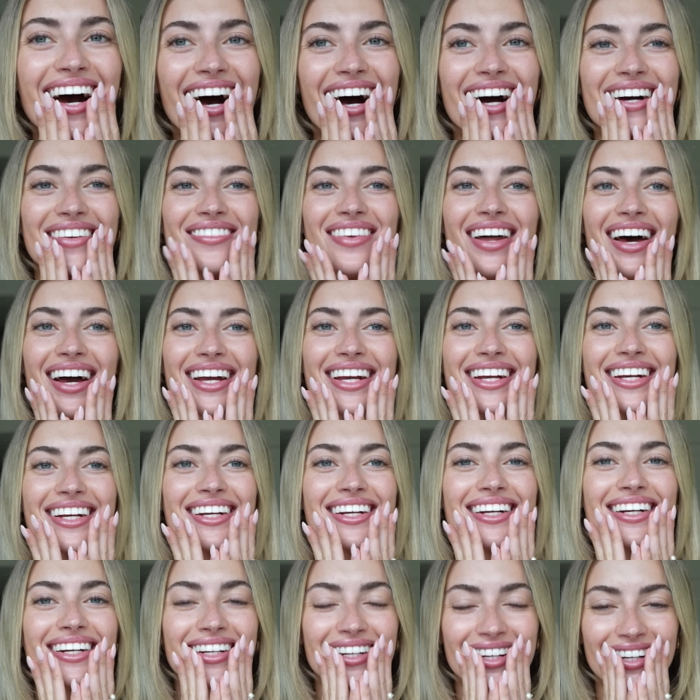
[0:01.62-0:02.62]
I'm like
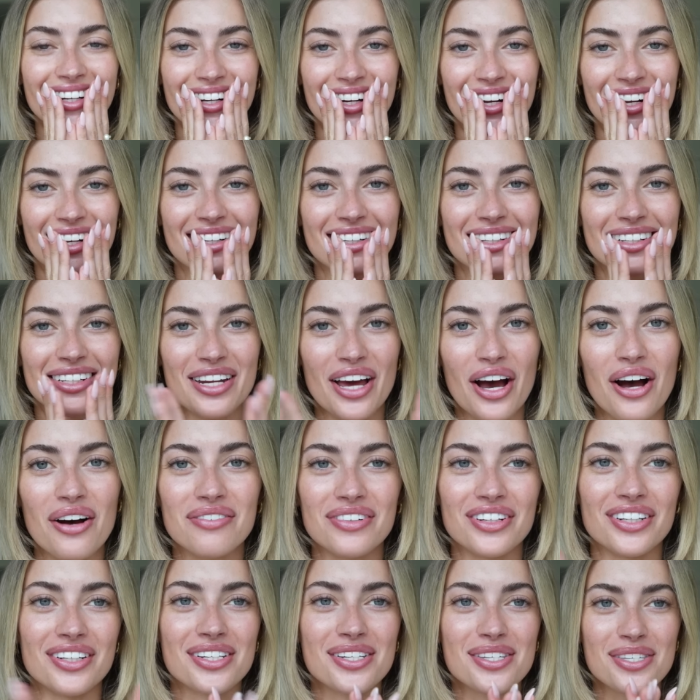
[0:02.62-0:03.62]

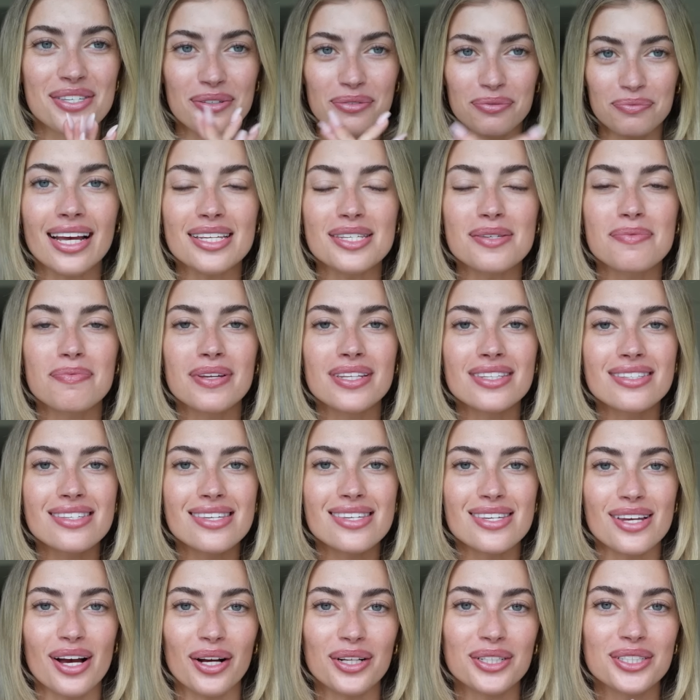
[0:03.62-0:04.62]
nervous. It's been
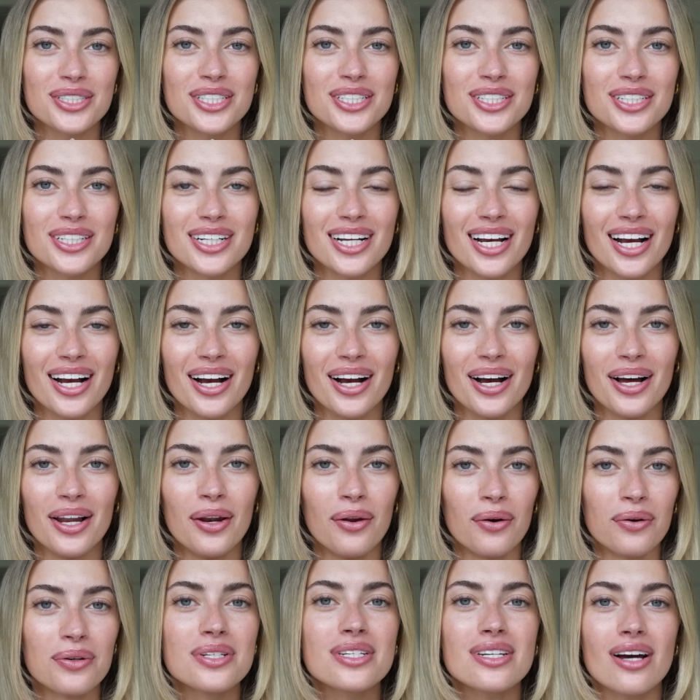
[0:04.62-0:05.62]
such a
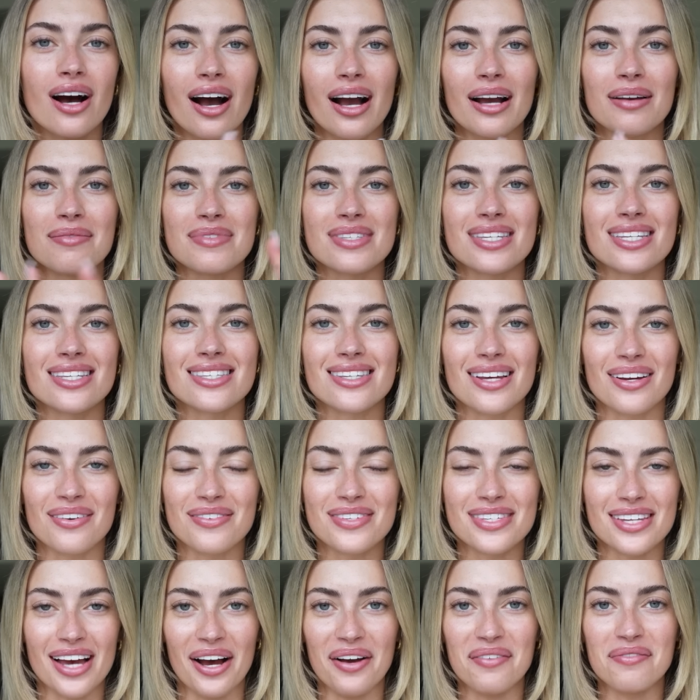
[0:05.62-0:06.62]
long time since I've
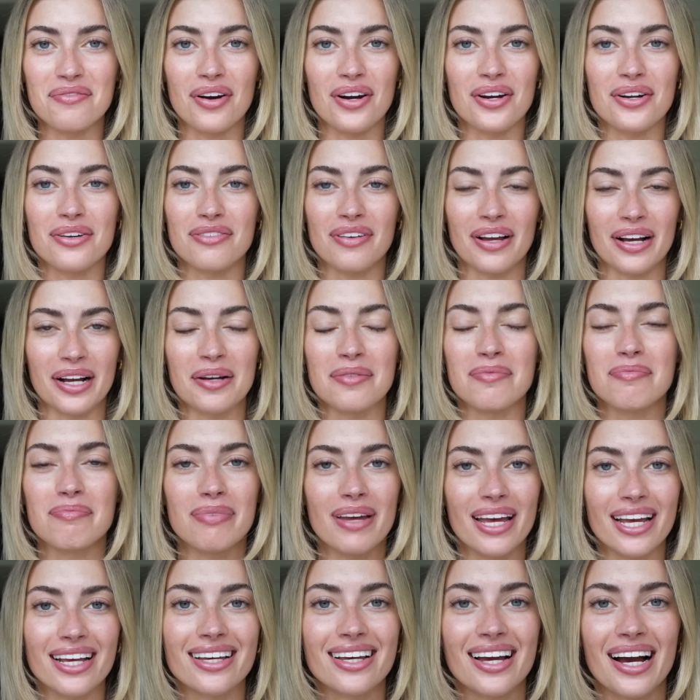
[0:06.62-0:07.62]
sat in front of like a
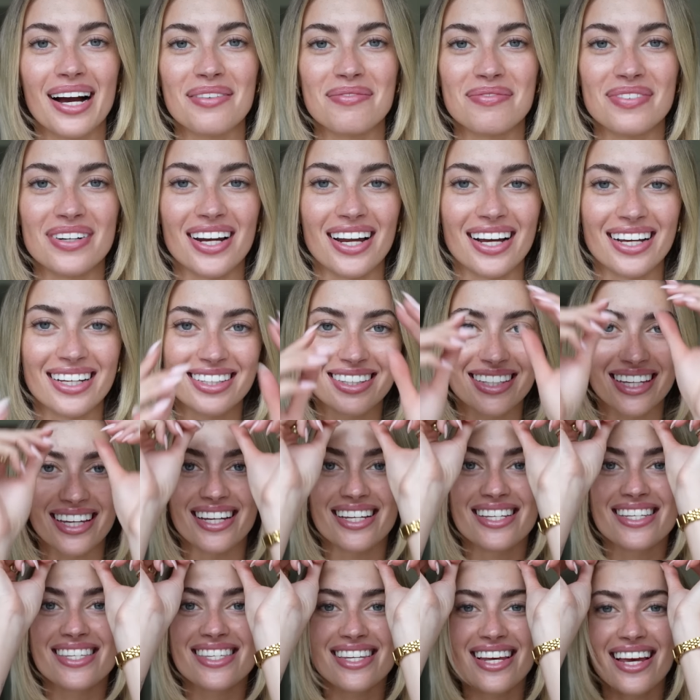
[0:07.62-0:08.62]
big camera like
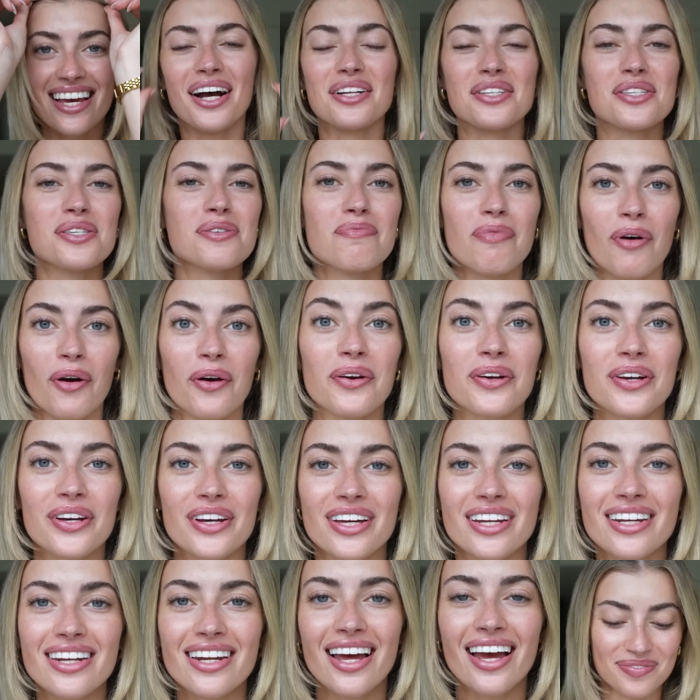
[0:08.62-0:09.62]
this and
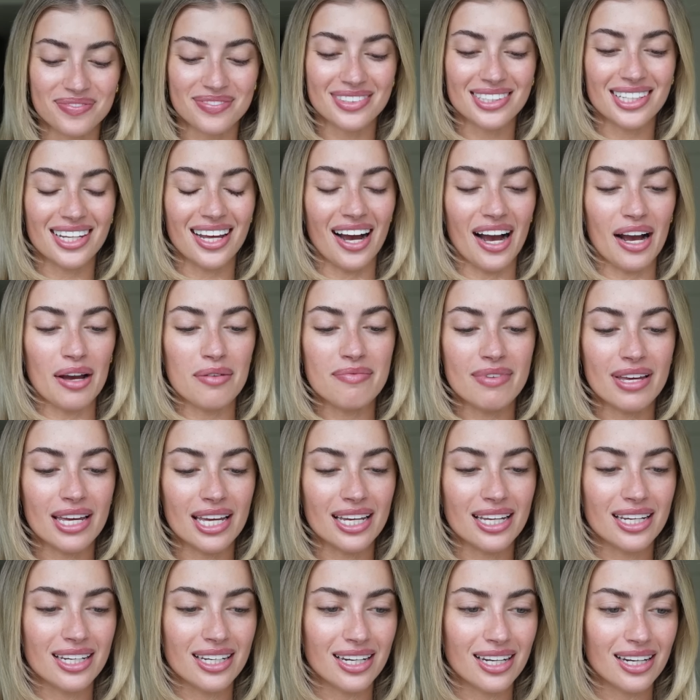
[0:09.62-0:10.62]
spoken. I
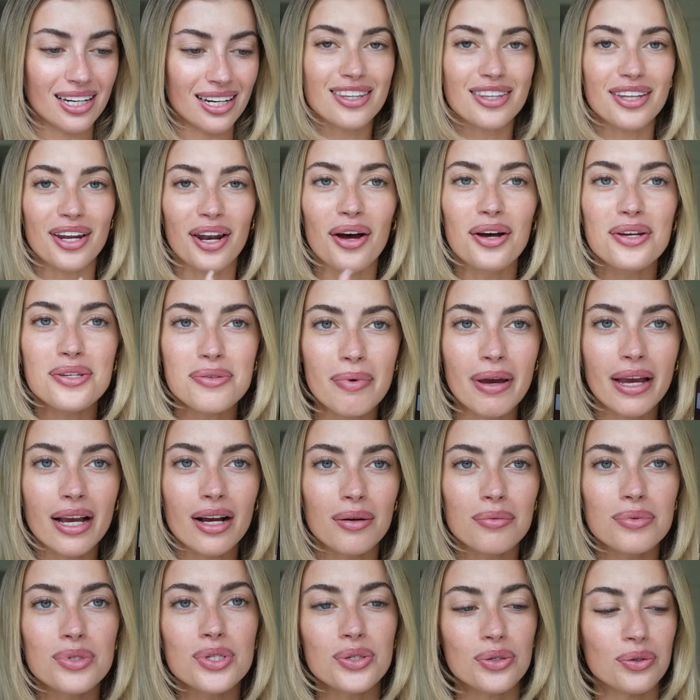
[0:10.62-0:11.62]
mean, the last
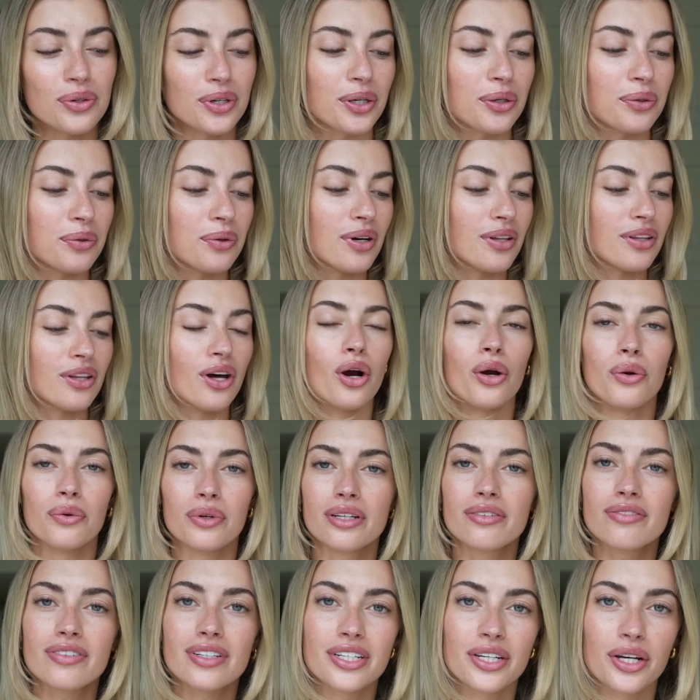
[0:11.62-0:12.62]
makeup tutorial and the only
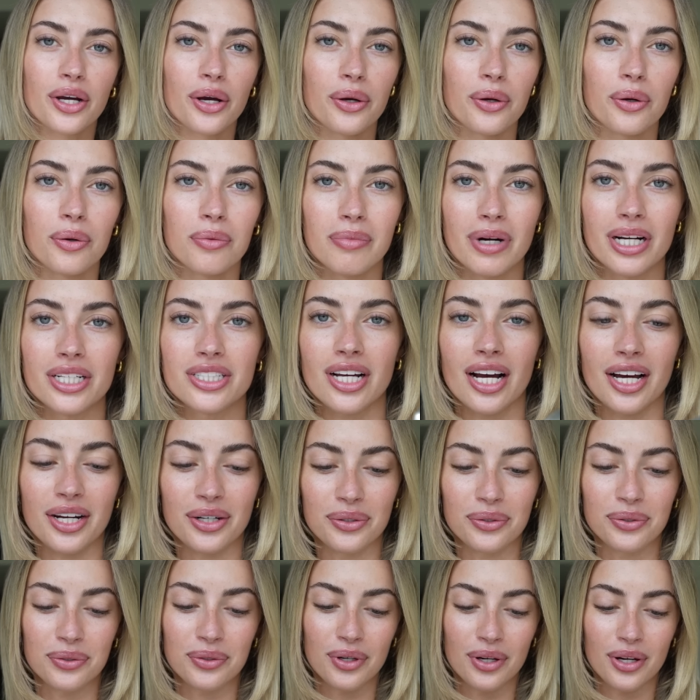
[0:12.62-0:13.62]
video on my
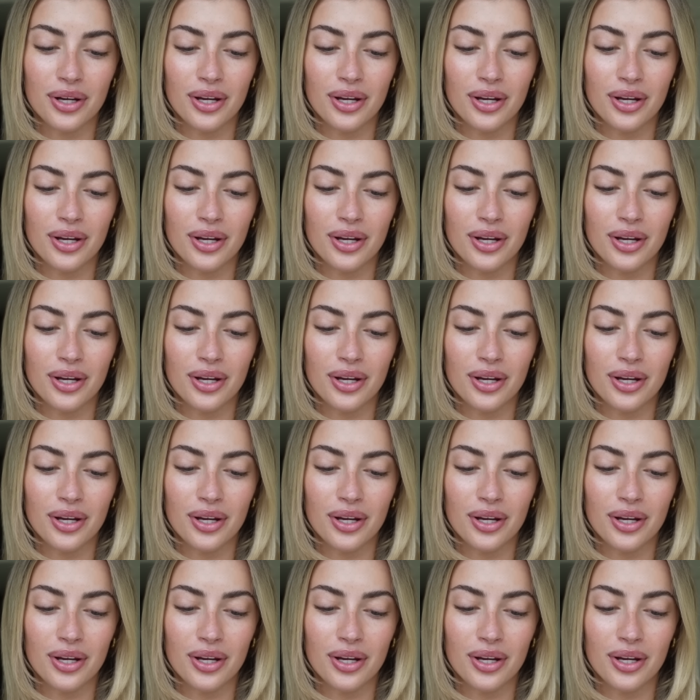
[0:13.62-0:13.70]
channel